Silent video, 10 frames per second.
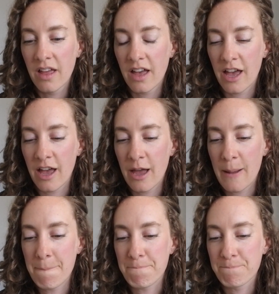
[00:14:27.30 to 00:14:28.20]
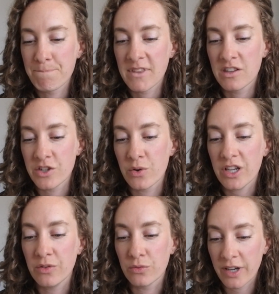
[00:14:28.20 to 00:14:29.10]
Um, so
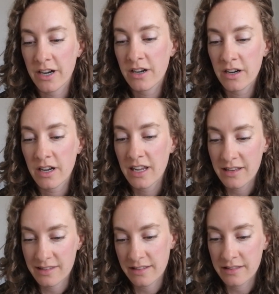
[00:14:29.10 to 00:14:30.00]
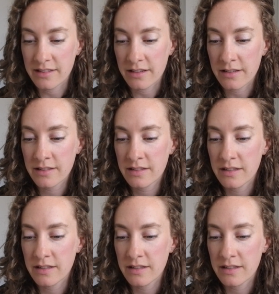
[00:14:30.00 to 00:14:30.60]
in rare instances,